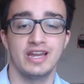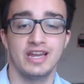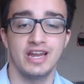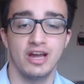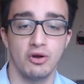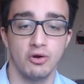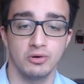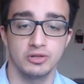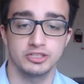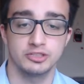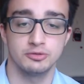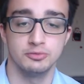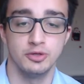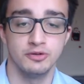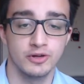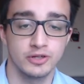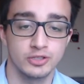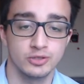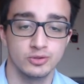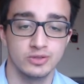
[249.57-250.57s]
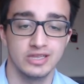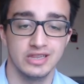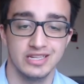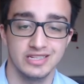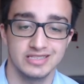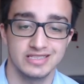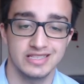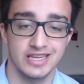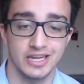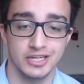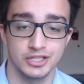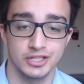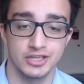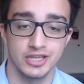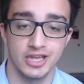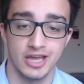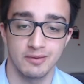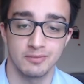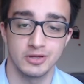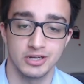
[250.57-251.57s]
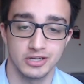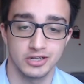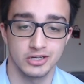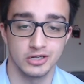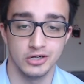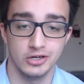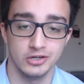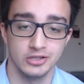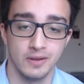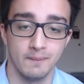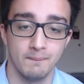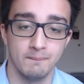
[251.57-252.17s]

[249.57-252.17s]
Now I want to move on to a little section that I'm going to call